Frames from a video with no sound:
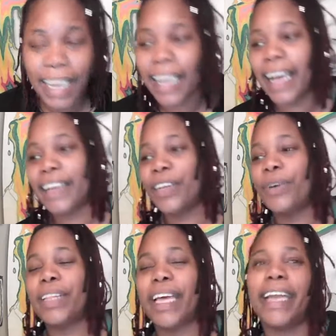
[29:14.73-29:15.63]
I
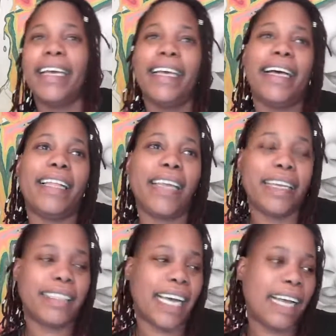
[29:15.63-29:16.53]
know that a
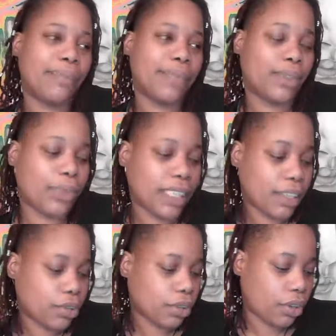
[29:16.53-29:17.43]
lot of times
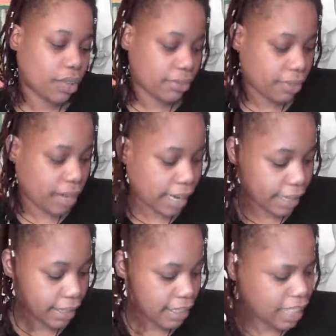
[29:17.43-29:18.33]
we
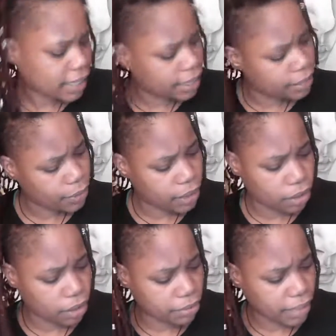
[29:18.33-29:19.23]
glorify, not that we
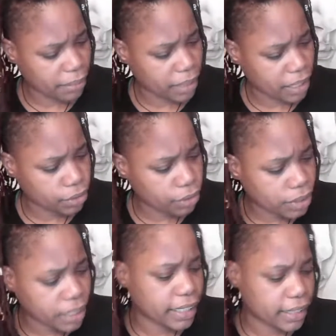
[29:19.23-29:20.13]
glorify, because
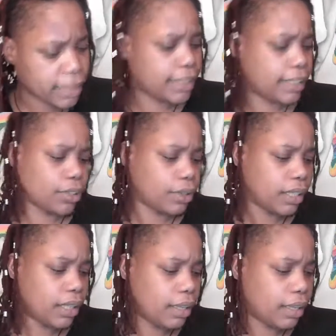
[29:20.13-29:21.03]
growth is
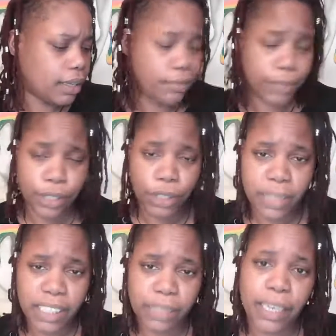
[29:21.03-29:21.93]
essential for
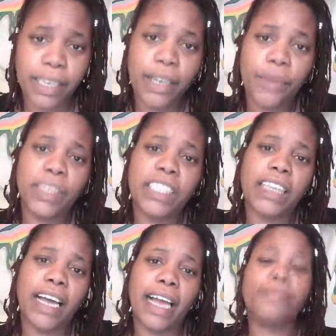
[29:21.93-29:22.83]
humans, but
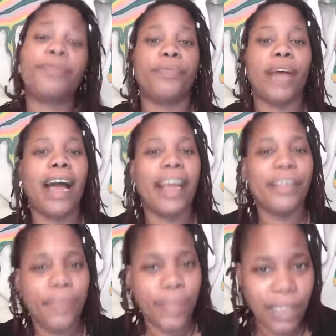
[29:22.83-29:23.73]
I
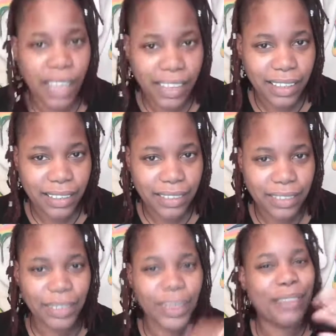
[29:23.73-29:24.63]
feel like,
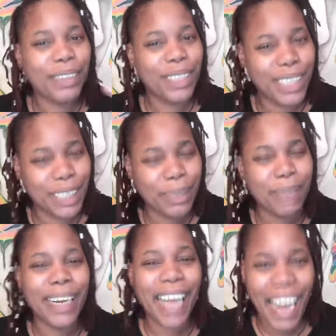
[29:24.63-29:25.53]
you don't have to listen to
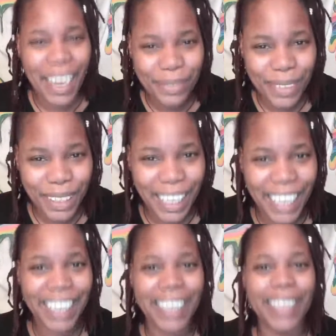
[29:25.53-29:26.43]
me, but I feel
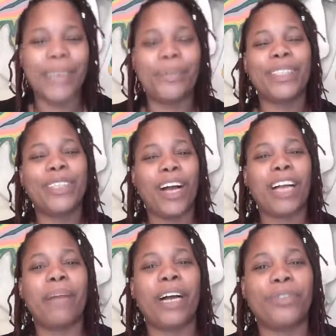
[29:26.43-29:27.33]
like we
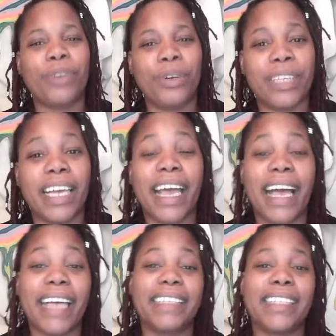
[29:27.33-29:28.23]
talk about growth
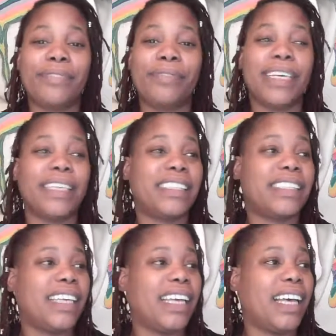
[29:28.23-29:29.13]
as if
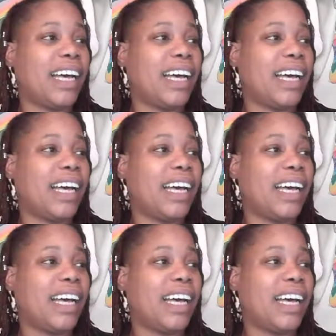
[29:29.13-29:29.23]
it's